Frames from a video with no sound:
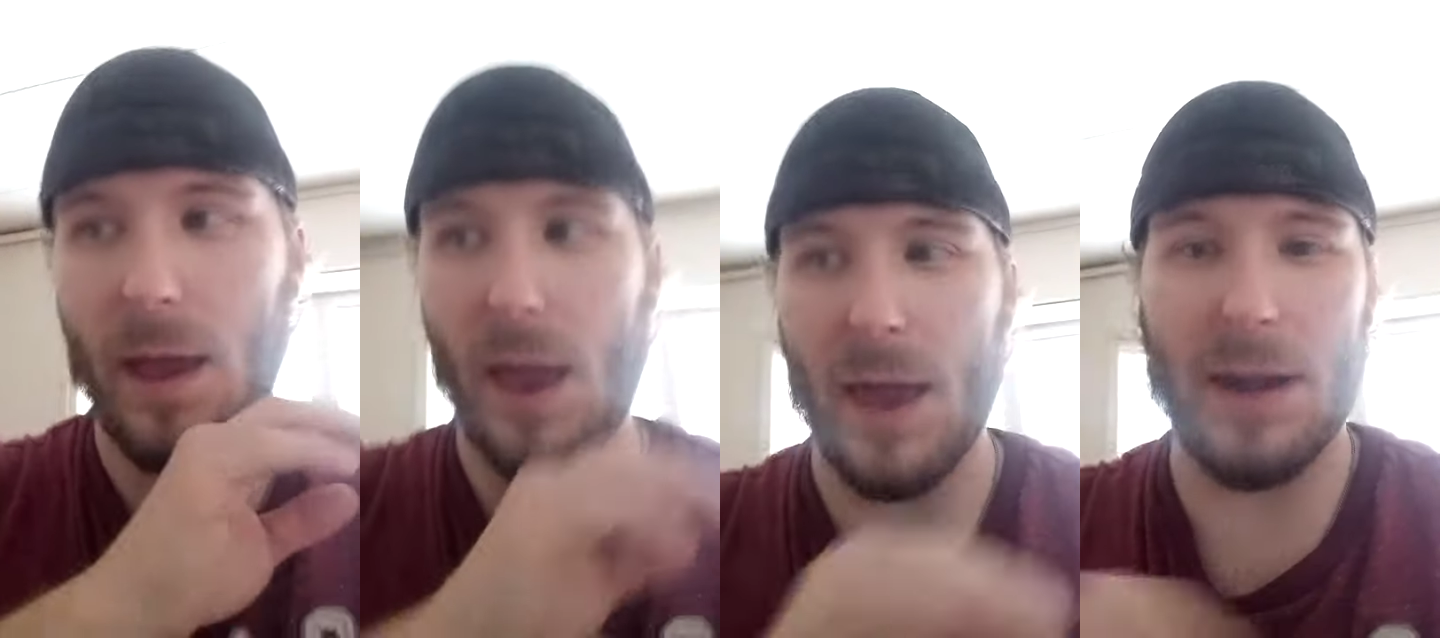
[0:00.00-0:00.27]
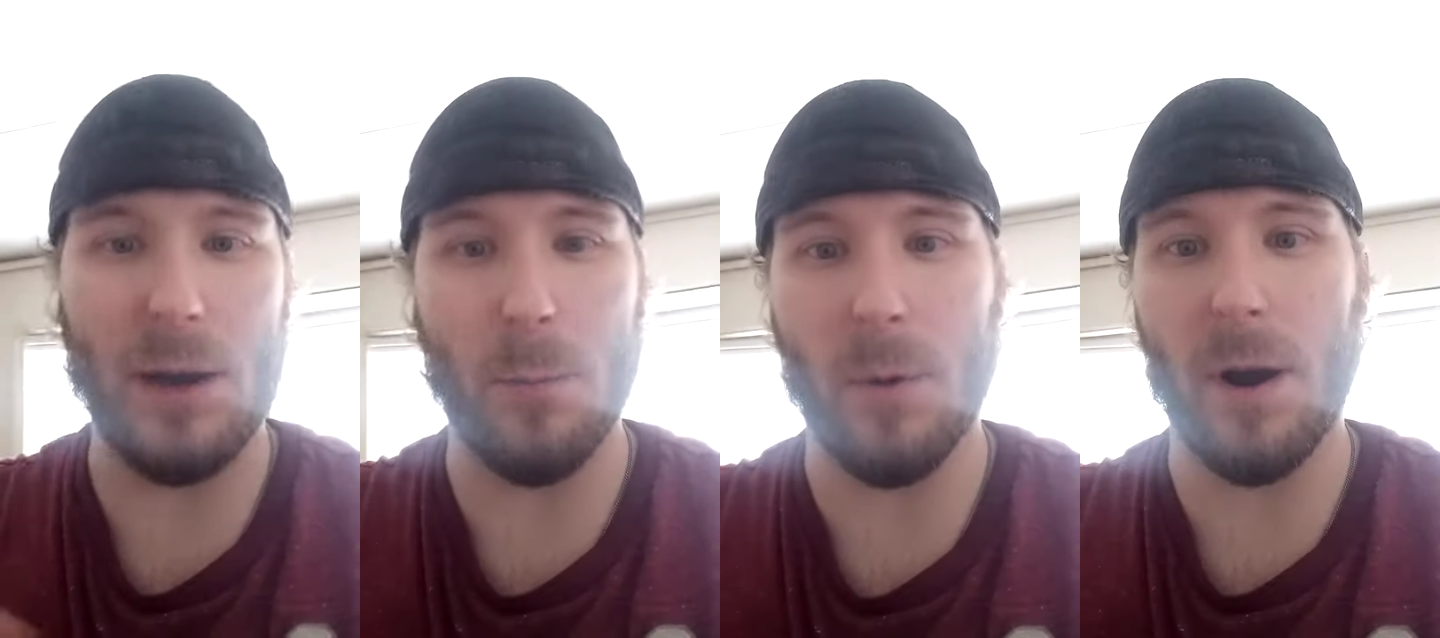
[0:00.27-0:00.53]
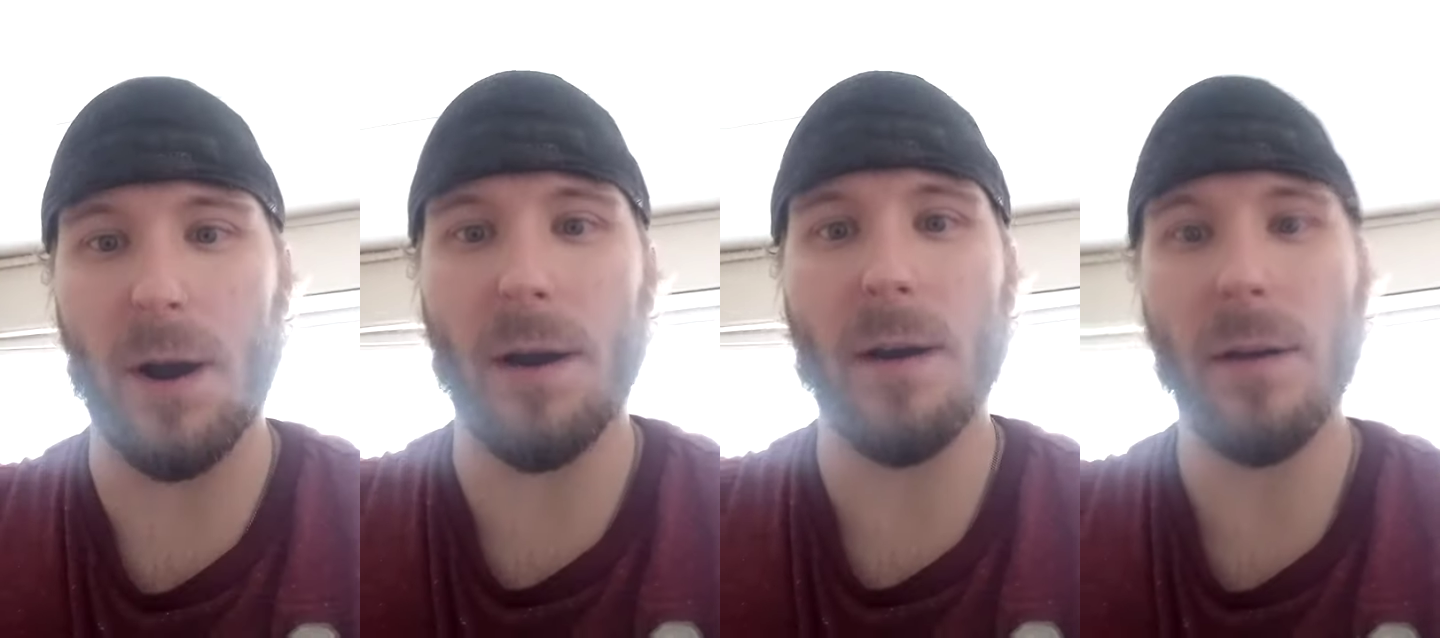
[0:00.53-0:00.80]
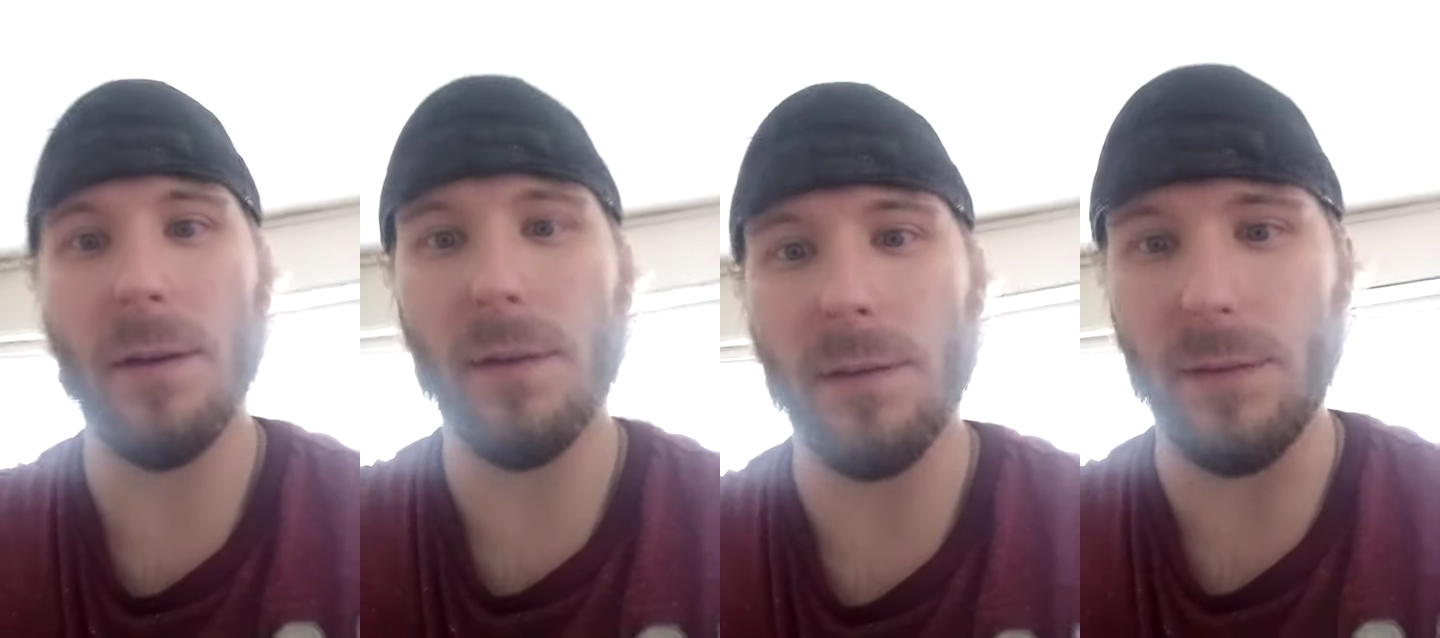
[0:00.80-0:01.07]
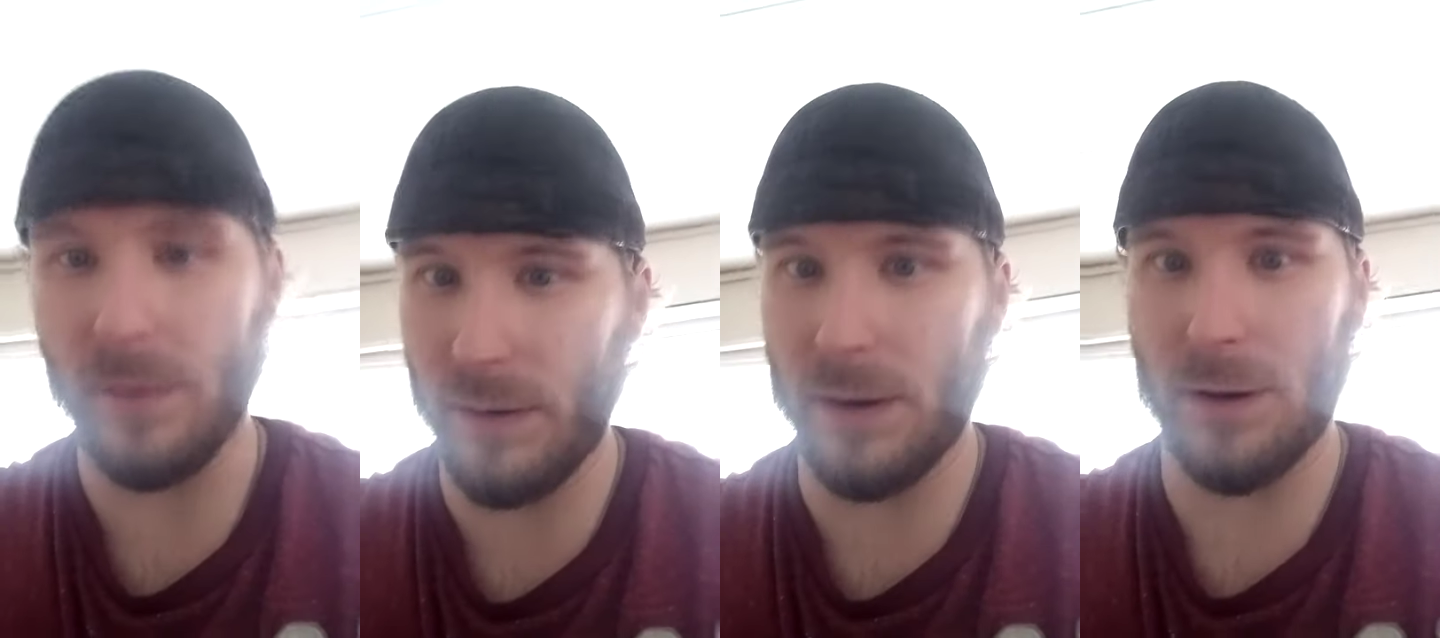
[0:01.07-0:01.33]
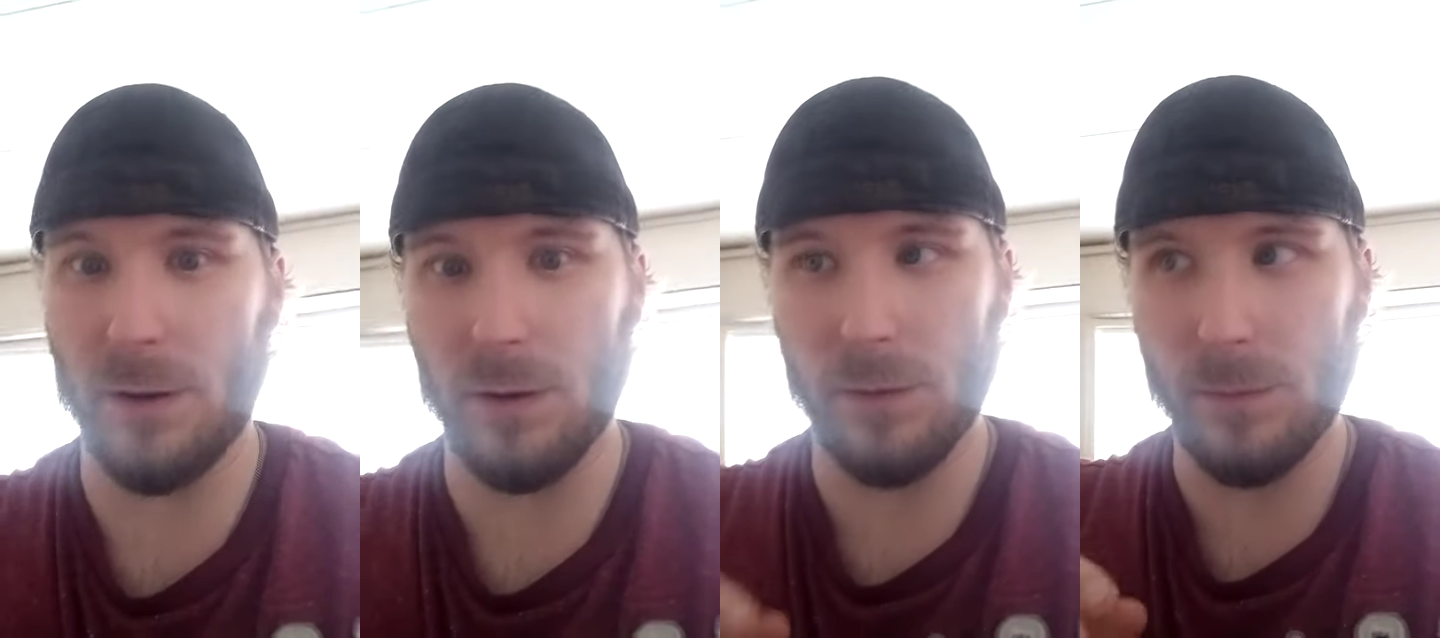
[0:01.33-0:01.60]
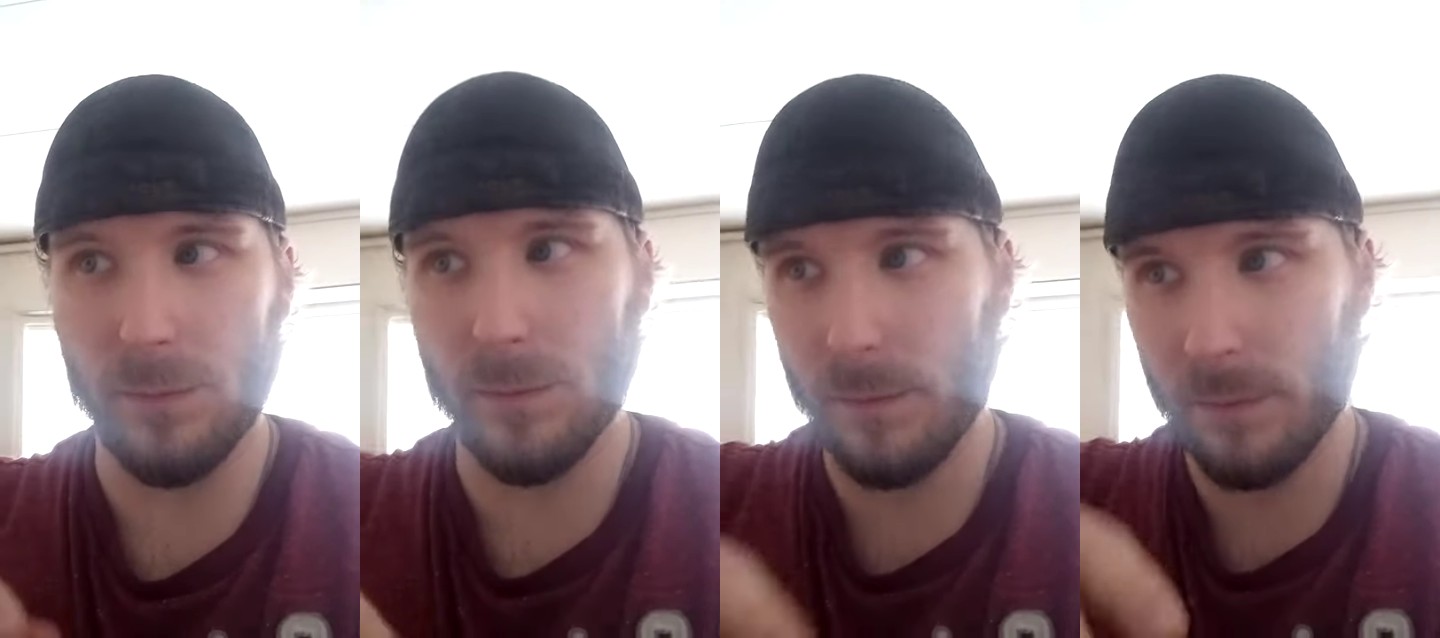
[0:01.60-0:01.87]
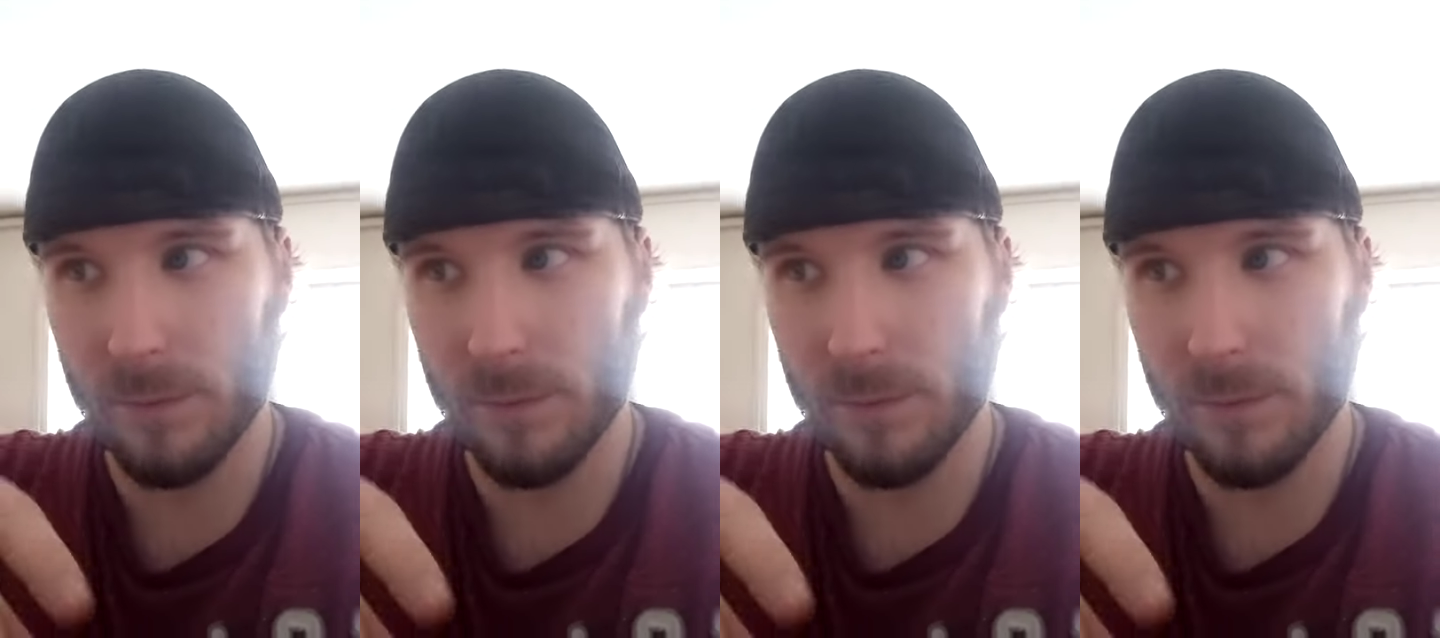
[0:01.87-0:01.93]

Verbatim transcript: anywhere near